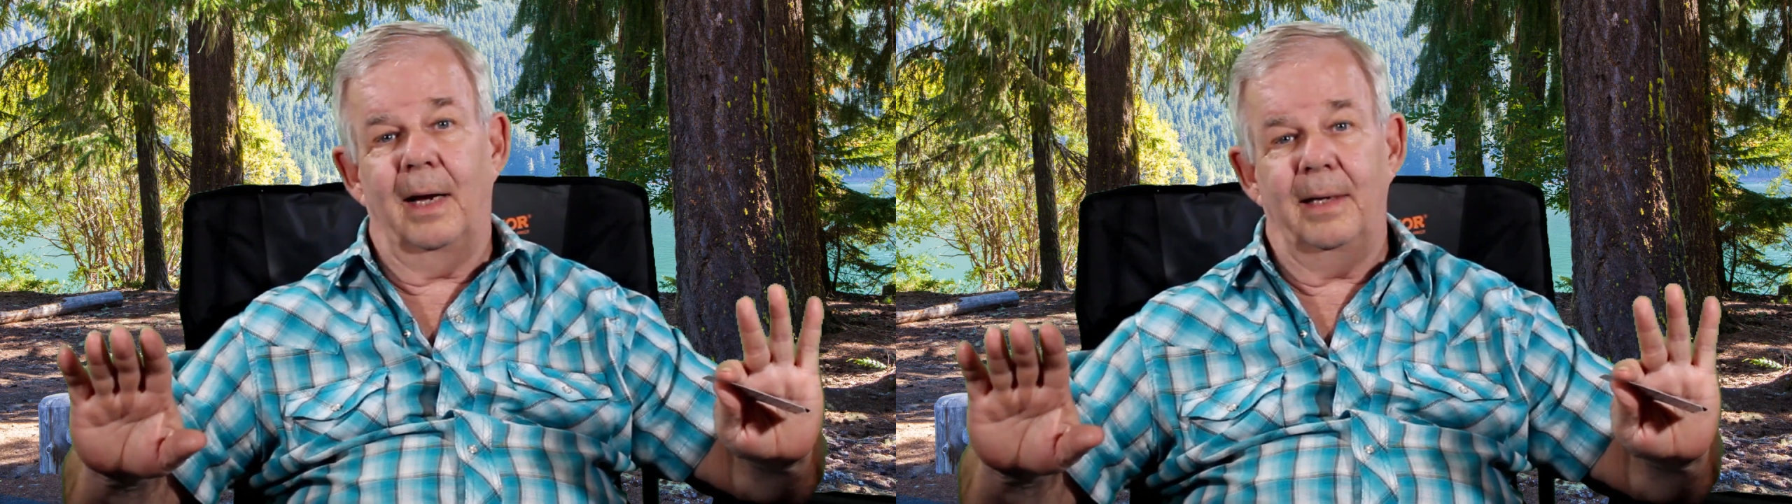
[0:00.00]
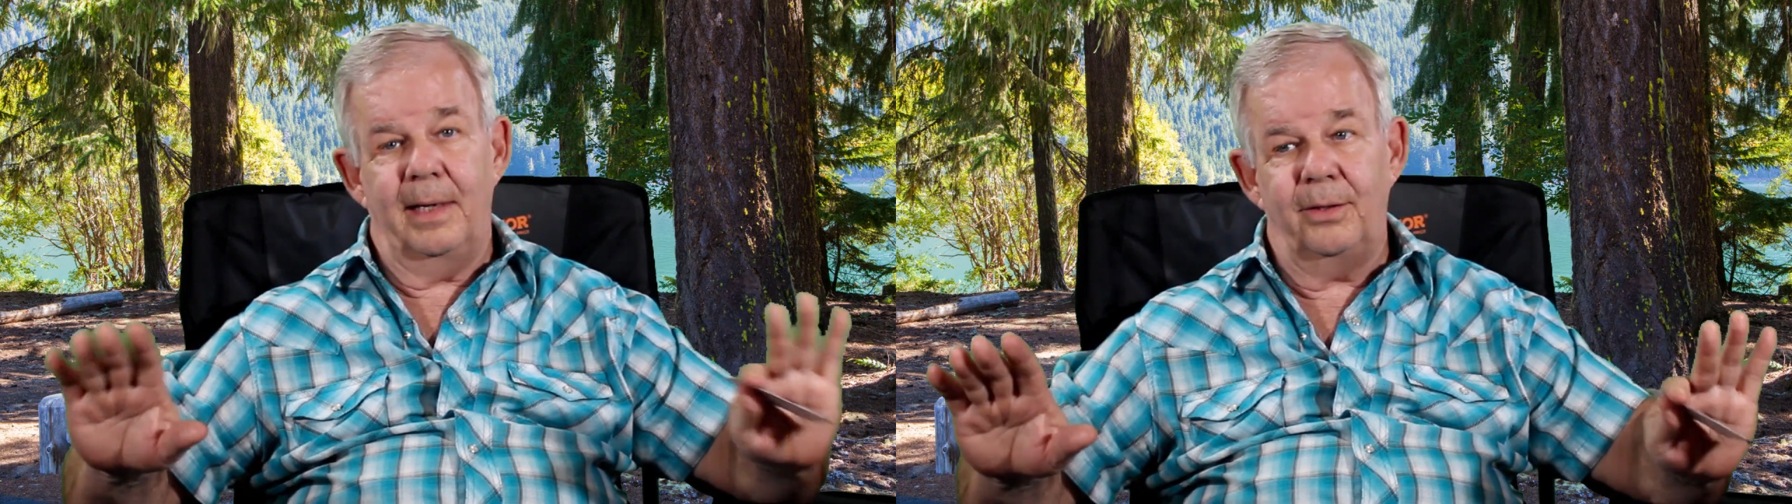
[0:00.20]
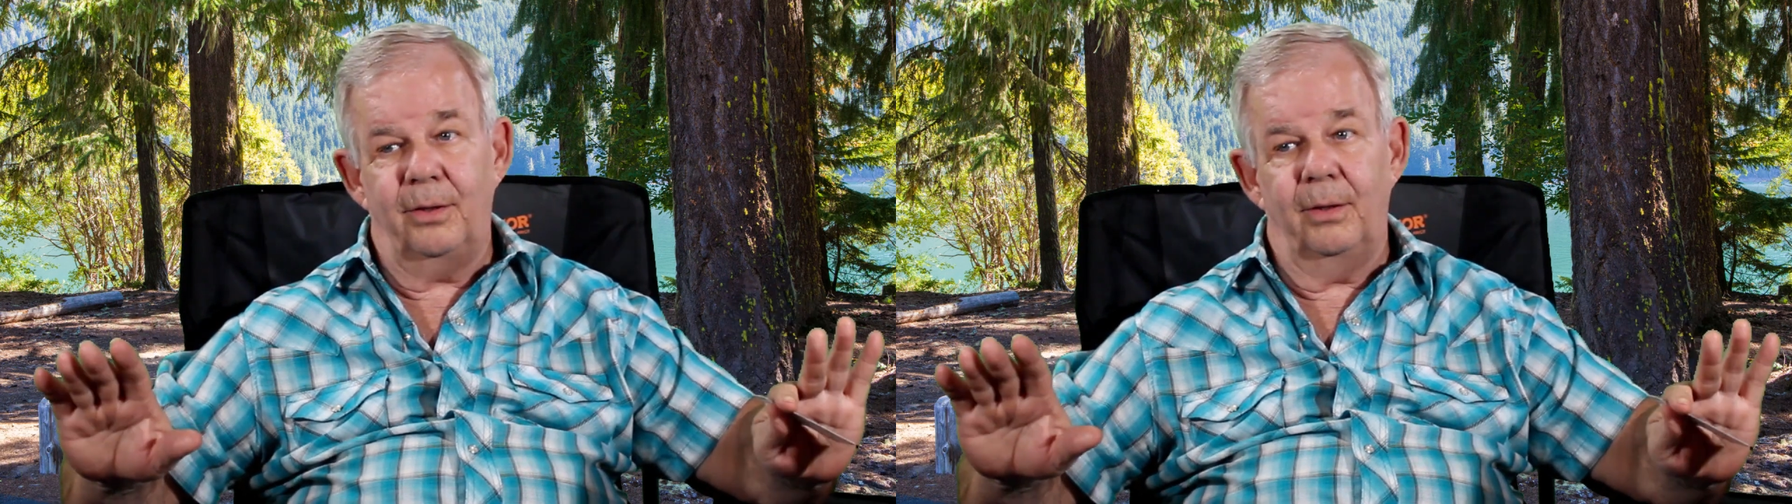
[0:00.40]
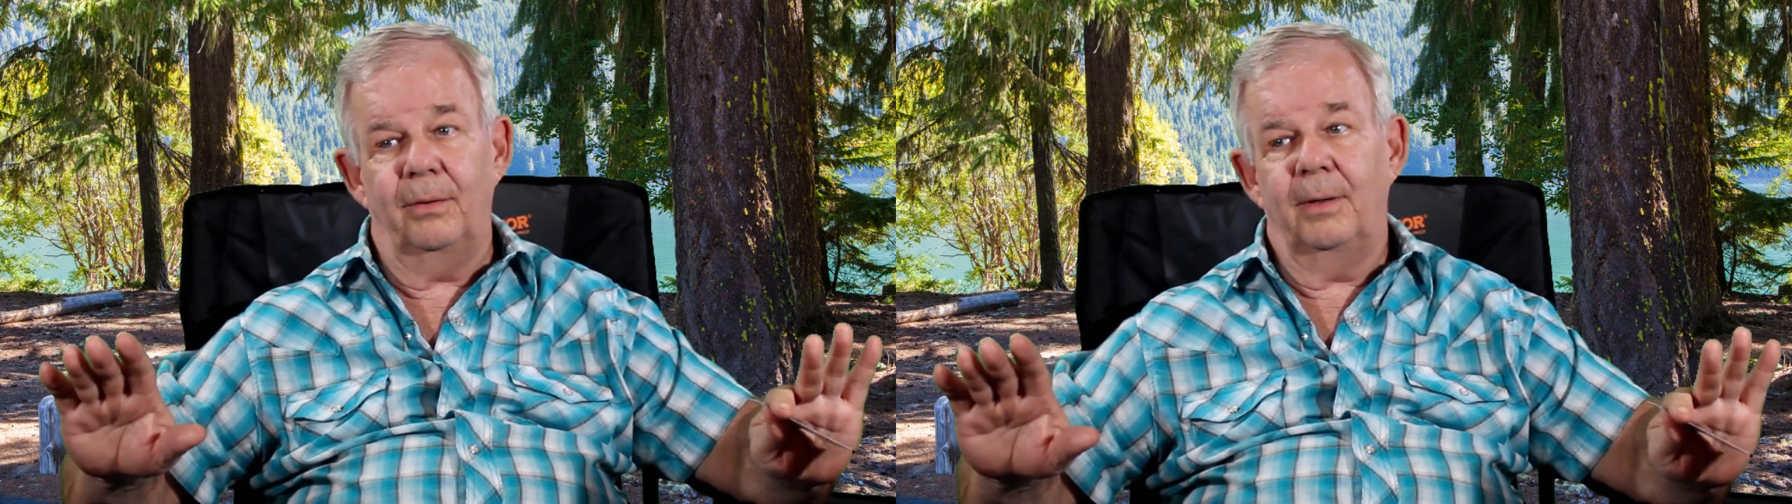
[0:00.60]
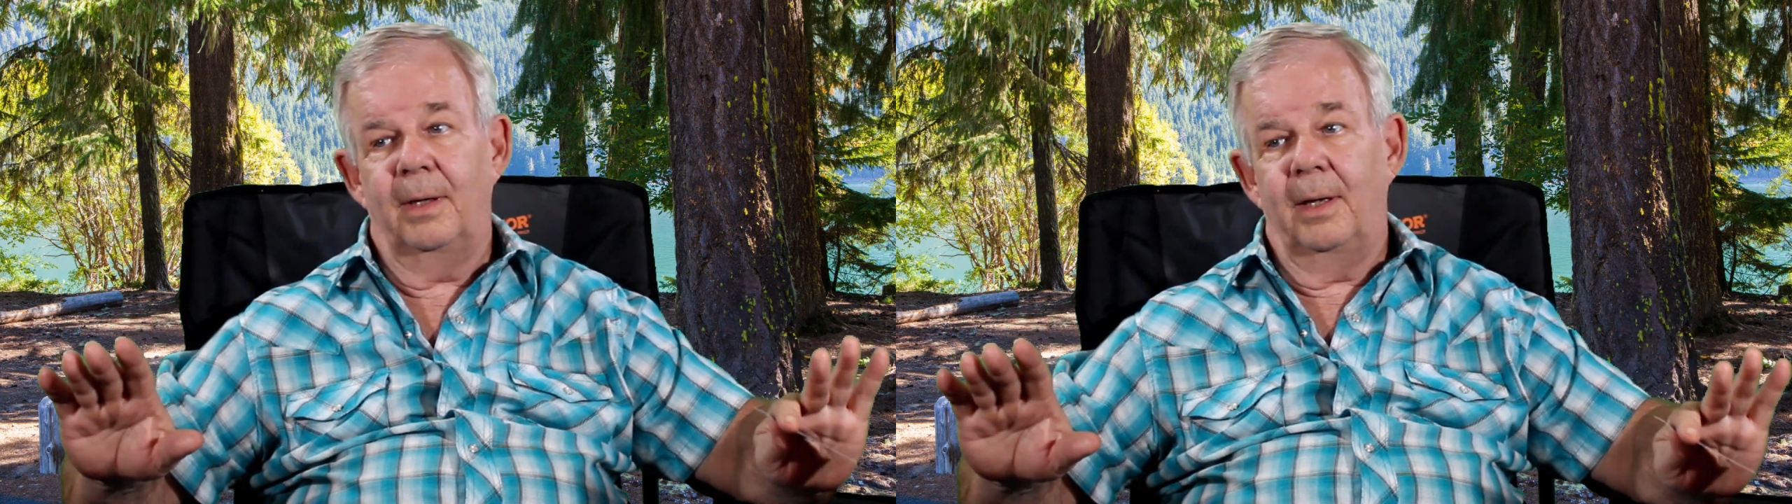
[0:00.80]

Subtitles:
I need to,